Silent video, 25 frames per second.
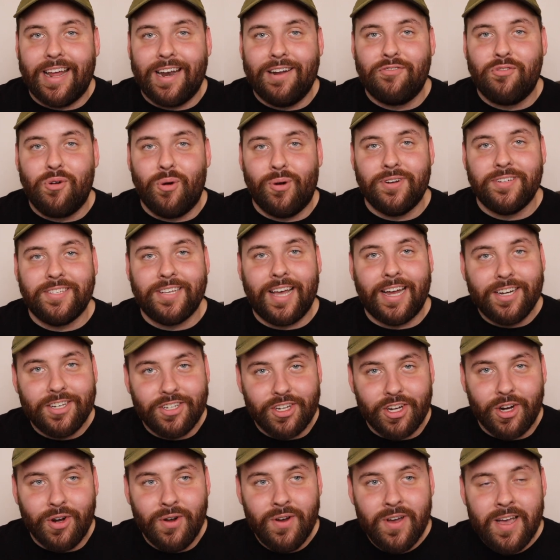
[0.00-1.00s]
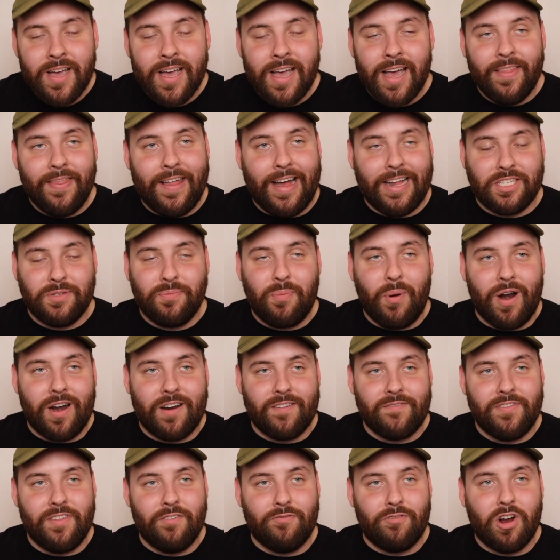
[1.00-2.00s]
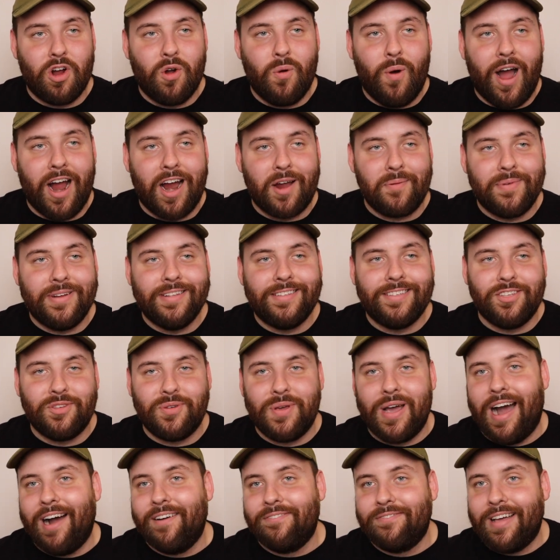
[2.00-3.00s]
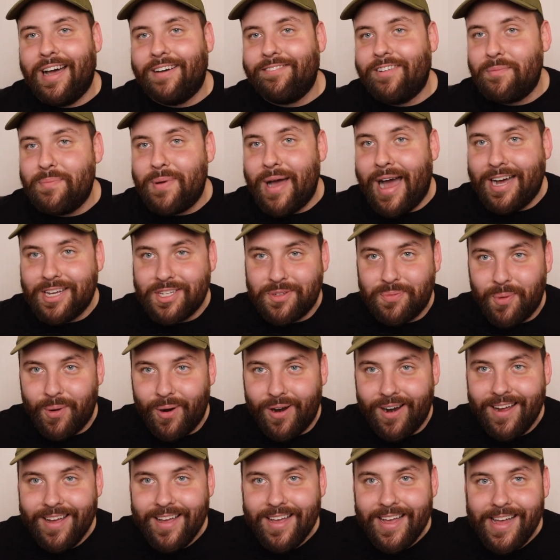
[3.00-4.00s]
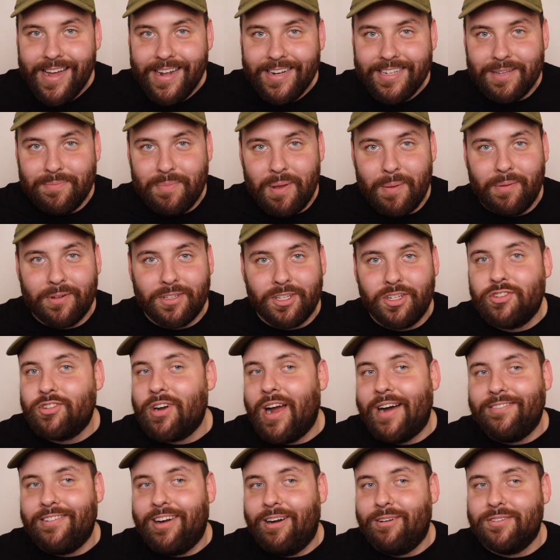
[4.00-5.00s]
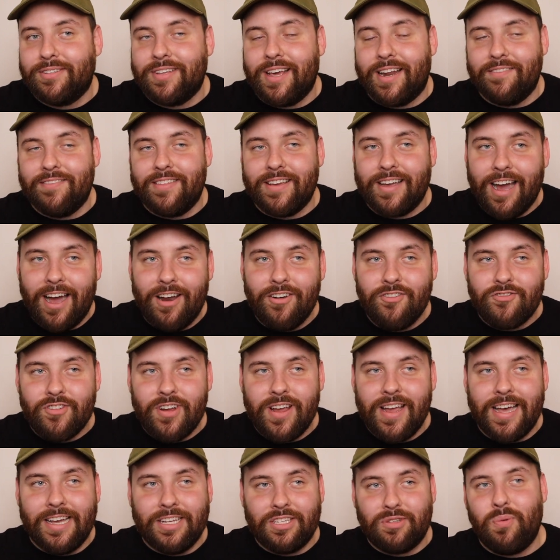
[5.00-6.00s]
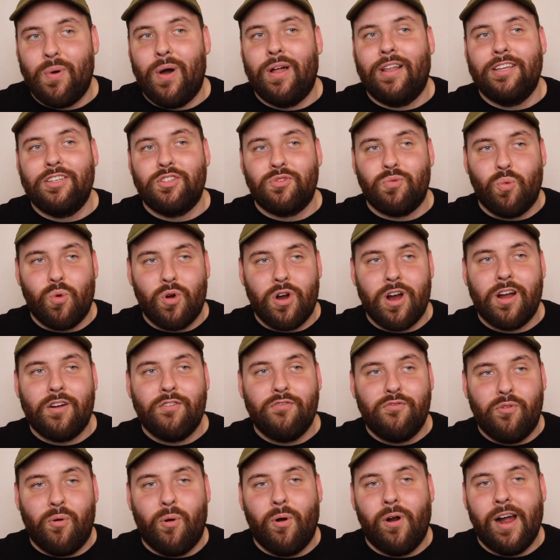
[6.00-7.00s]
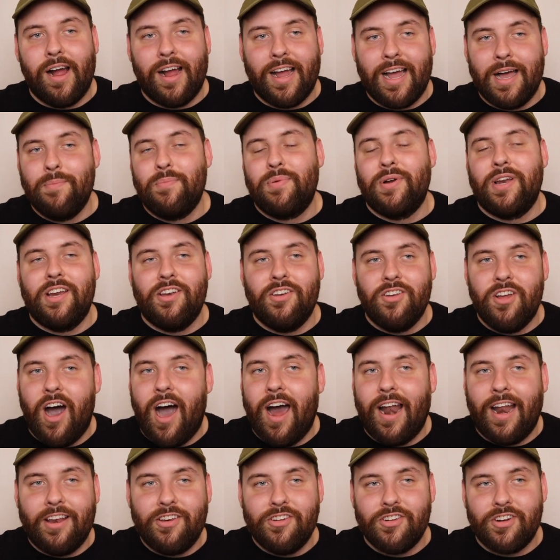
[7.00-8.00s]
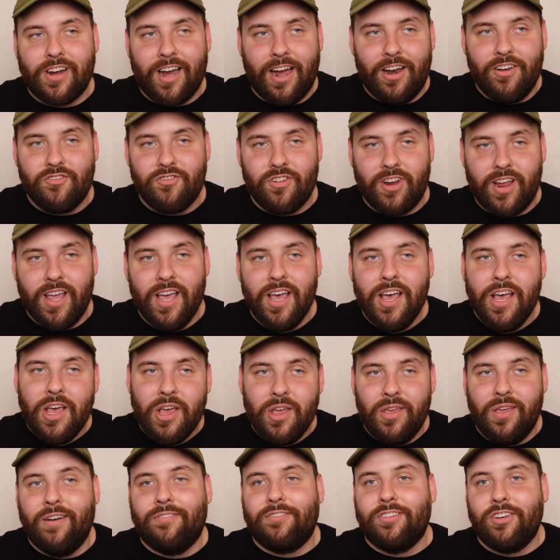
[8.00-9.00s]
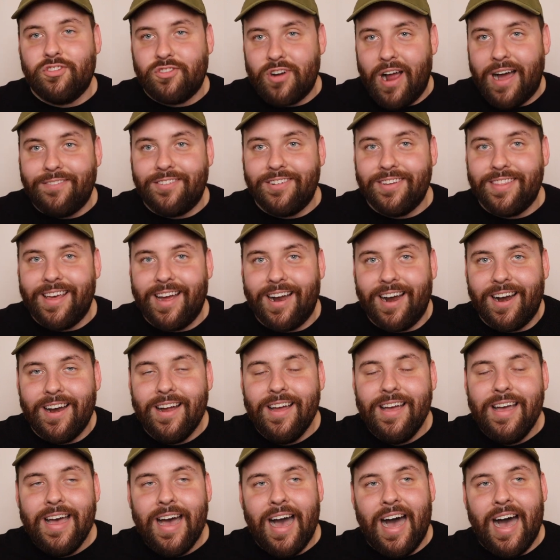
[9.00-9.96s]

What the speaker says: And of course I do. That's part of the requirements. You have to have a passport to be able to travel outside of the country, as well as work for a company not in your country. You have to travel there.